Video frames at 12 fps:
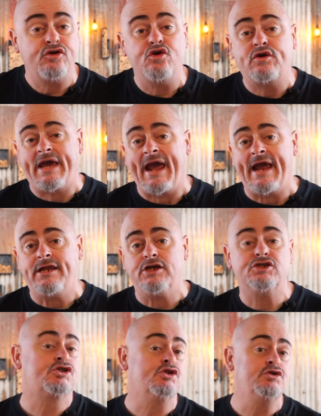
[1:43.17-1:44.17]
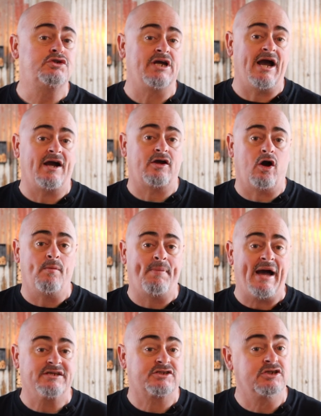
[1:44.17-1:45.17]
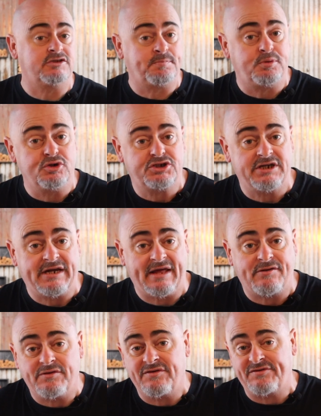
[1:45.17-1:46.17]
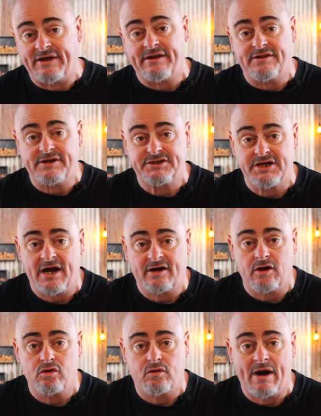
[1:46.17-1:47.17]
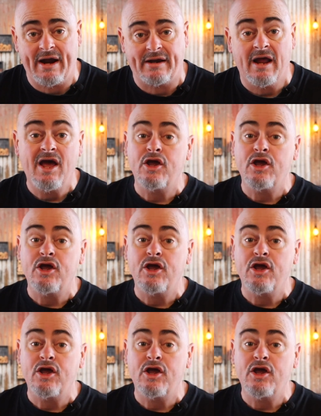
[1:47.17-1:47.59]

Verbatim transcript: you can use two charcoal baskets pushed together in the center of the charcoal grate.